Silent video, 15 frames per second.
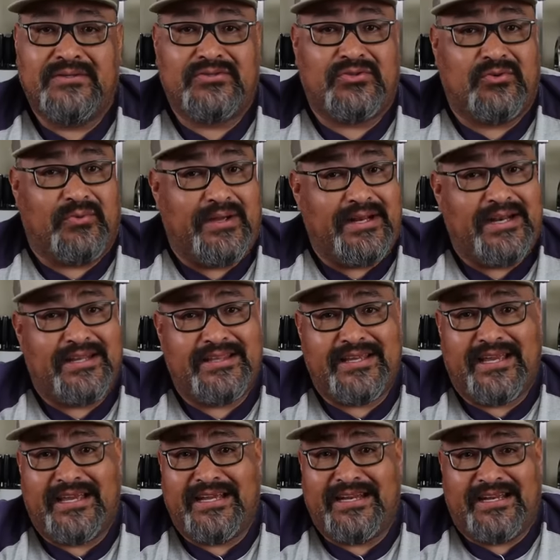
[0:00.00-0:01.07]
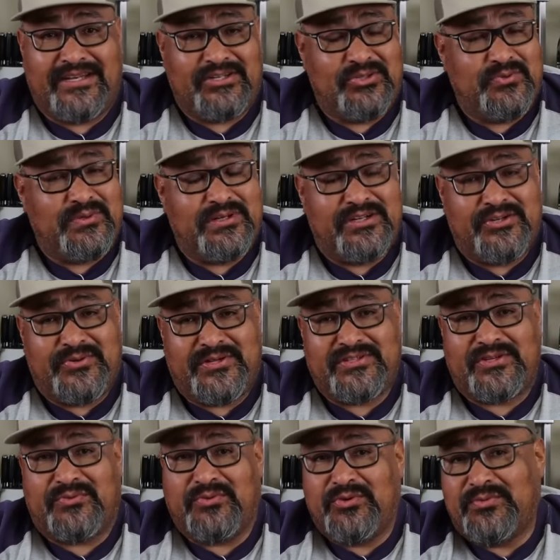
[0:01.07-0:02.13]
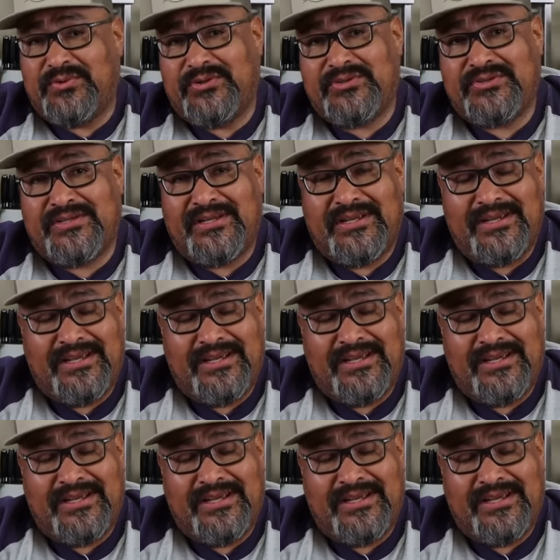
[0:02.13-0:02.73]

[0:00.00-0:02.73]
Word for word: So right out of the gate, I do want to address the rumors.